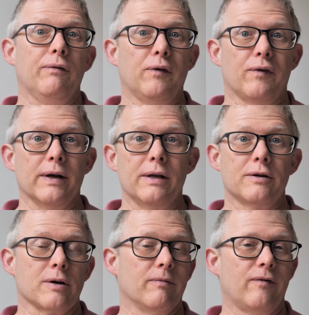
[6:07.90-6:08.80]
If you're finding
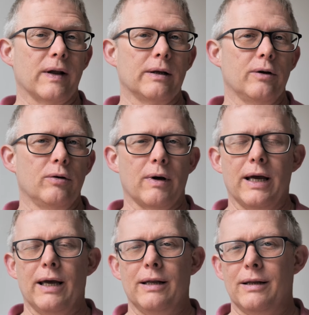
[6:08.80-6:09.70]
some value
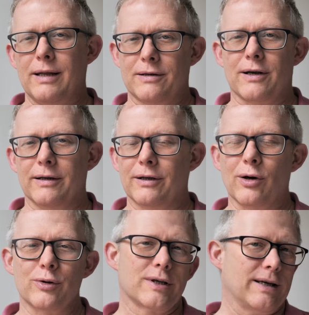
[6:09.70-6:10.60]
in this kind of
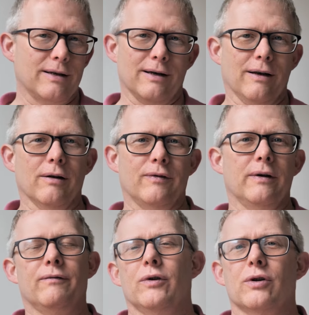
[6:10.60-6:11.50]
content, I'd love it
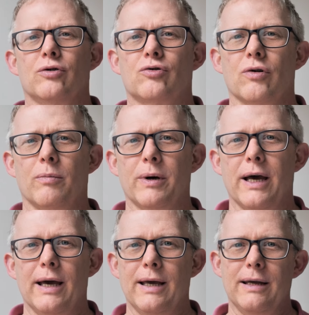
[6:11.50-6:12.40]
if you could drop
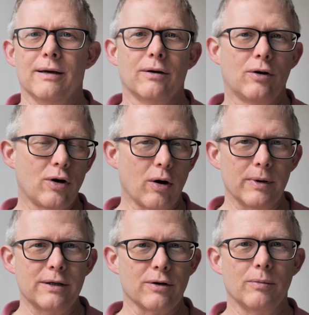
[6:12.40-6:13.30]
a
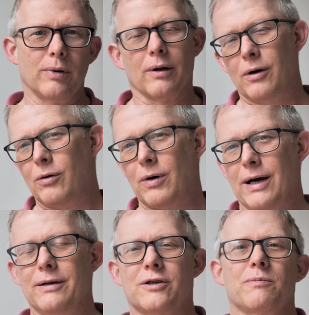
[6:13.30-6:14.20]
comment down below
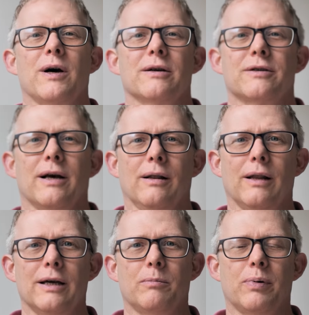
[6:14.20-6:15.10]
and smash that
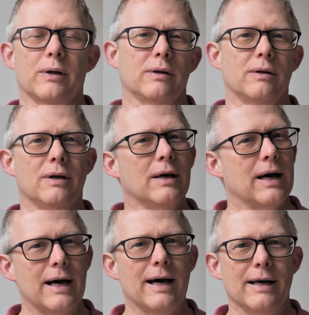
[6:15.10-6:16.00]
like button
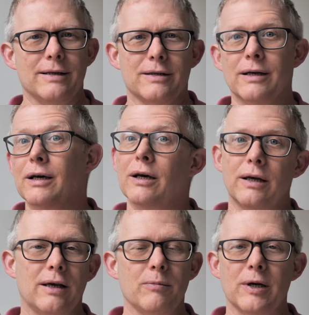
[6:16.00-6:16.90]
and
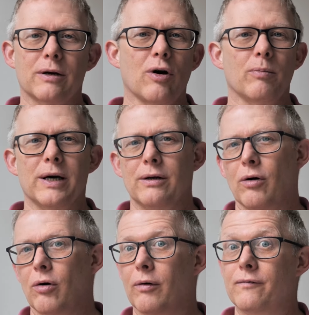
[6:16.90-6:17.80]
give me a comment
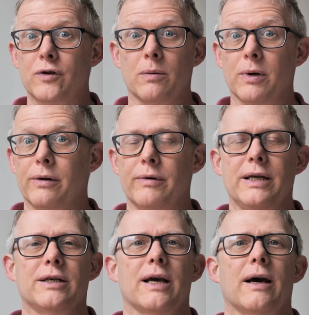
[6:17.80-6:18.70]
of some other
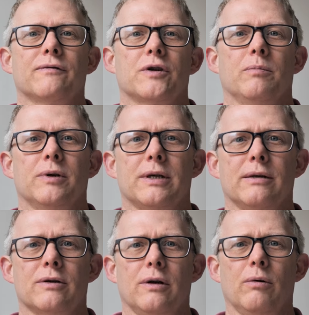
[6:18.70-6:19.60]
ETFs that
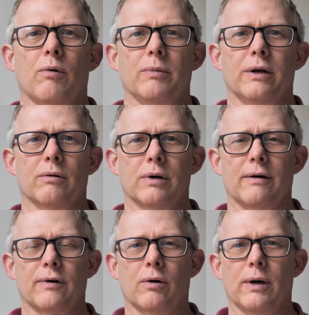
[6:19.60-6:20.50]
potentially you want me to go and
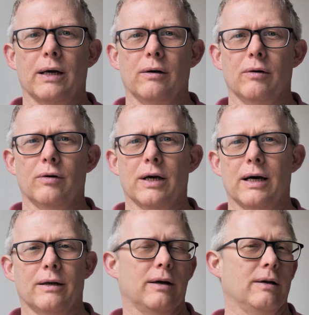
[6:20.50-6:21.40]
have a quick look
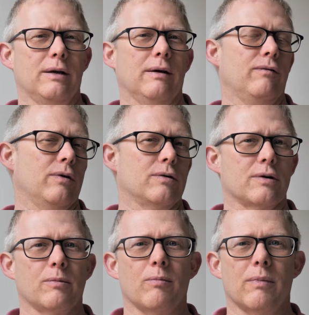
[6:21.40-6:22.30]
at and give you
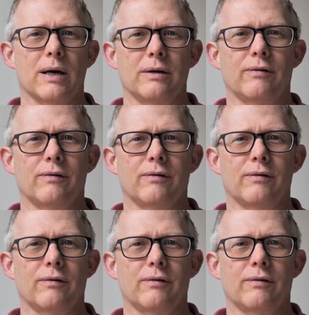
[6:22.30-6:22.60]
some of my